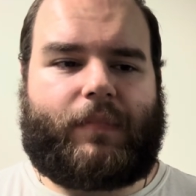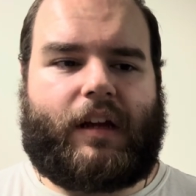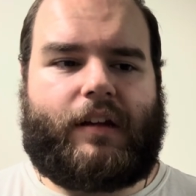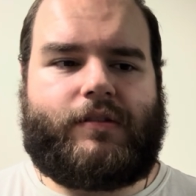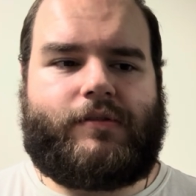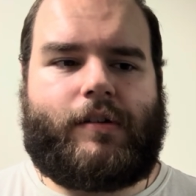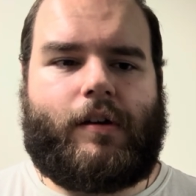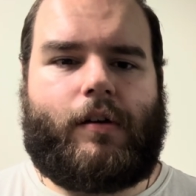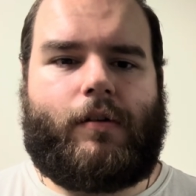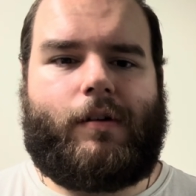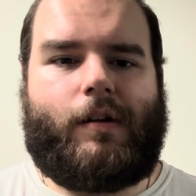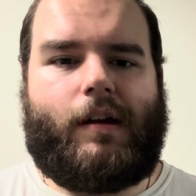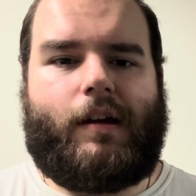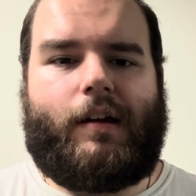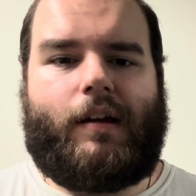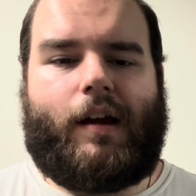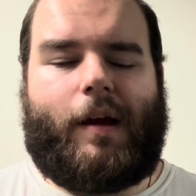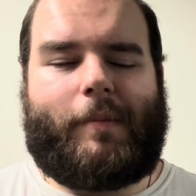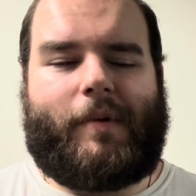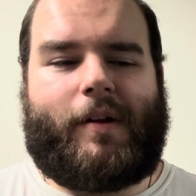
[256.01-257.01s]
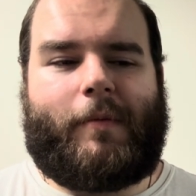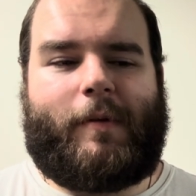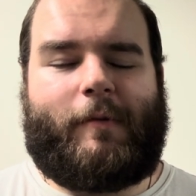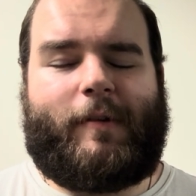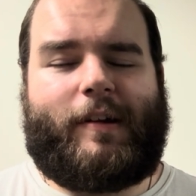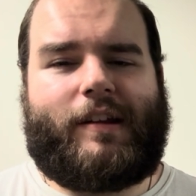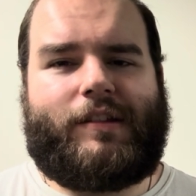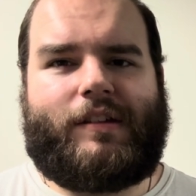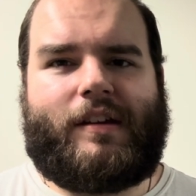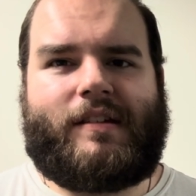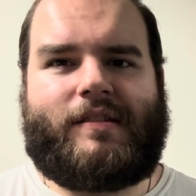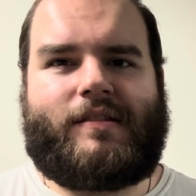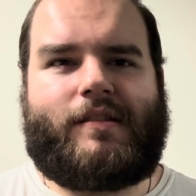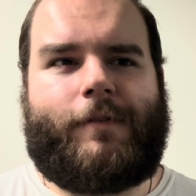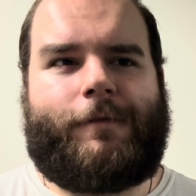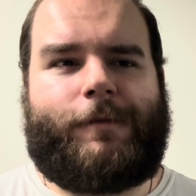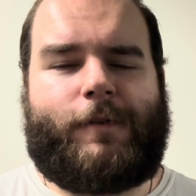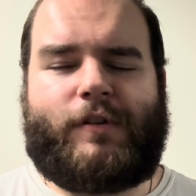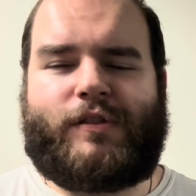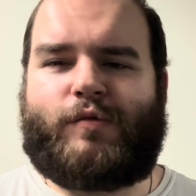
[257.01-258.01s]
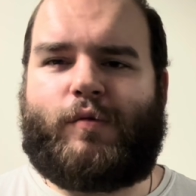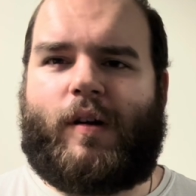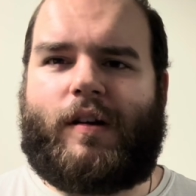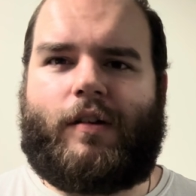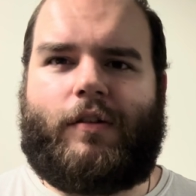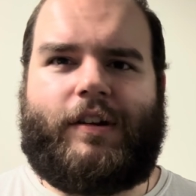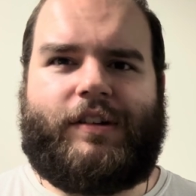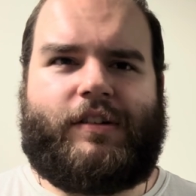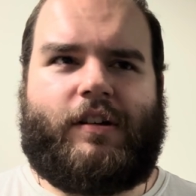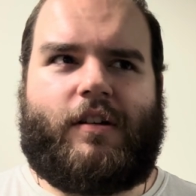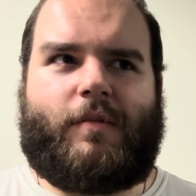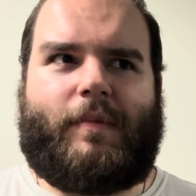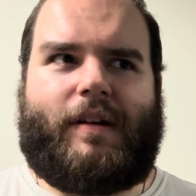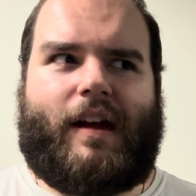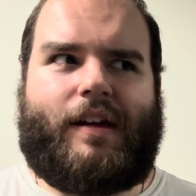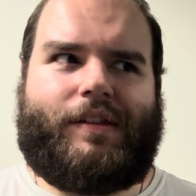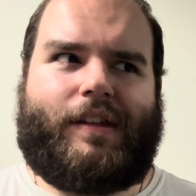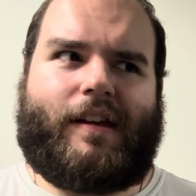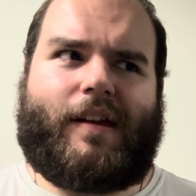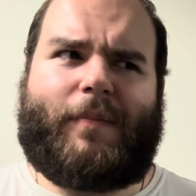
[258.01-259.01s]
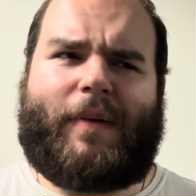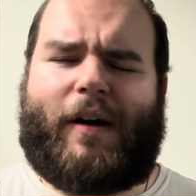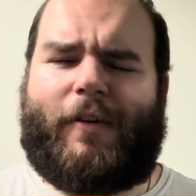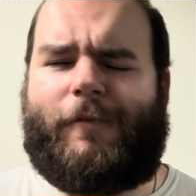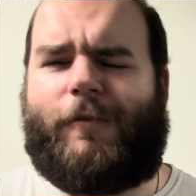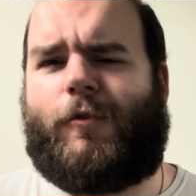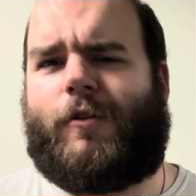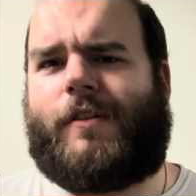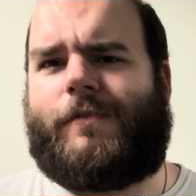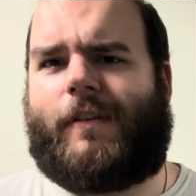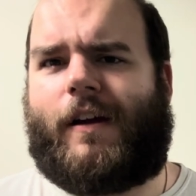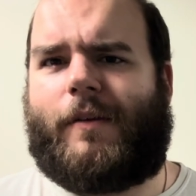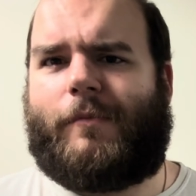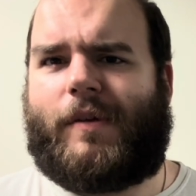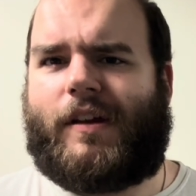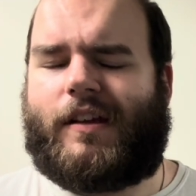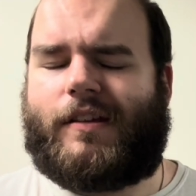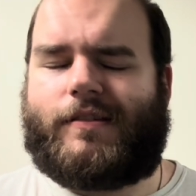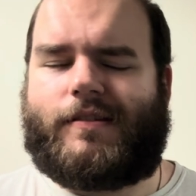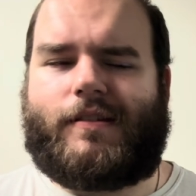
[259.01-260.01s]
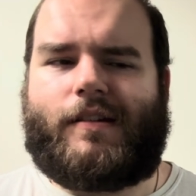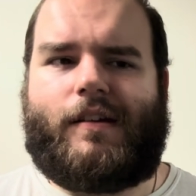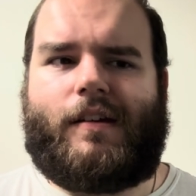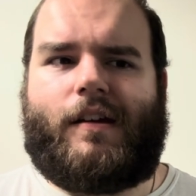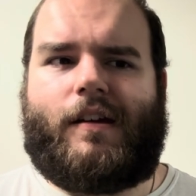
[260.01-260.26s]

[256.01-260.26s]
So I'm going to be reading this. The first one only took me, I think, about 45 minutes.